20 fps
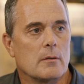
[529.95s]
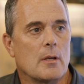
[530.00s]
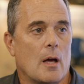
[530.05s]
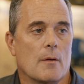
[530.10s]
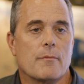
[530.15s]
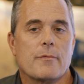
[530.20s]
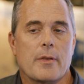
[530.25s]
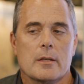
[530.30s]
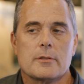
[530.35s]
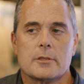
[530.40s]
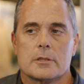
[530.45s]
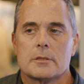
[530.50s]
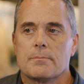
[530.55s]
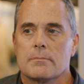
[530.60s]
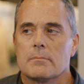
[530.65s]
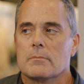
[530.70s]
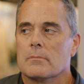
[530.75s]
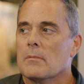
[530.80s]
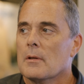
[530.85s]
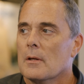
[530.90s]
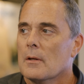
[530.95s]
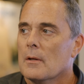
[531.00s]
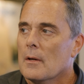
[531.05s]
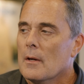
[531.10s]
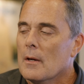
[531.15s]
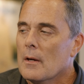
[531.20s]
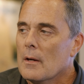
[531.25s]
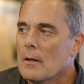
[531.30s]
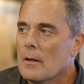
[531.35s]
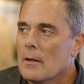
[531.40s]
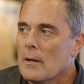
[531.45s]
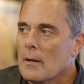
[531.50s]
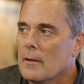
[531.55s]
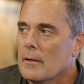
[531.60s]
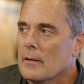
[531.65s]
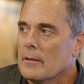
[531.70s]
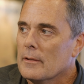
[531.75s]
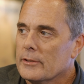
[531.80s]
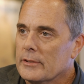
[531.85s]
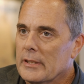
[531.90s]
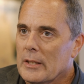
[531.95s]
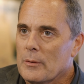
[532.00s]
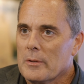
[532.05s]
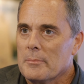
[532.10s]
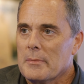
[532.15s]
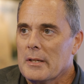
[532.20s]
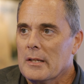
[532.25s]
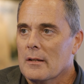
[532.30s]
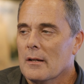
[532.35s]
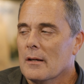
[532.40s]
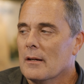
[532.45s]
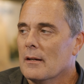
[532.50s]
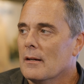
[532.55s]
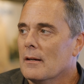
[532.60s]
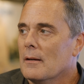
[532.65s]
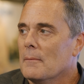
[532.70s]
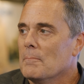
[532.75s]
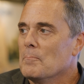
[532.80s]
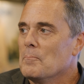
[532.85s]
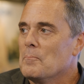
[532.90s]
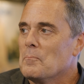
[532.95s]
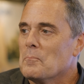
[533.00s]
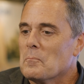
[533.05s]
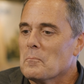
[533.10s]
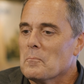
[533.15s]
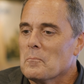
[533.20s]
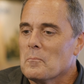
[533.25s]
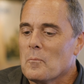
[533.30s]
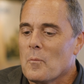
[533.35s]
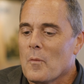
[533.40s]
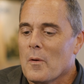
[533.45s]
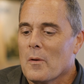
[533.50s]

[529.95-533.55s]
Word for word: Yeah. Yeah, that's. stick with me. Um, yeah.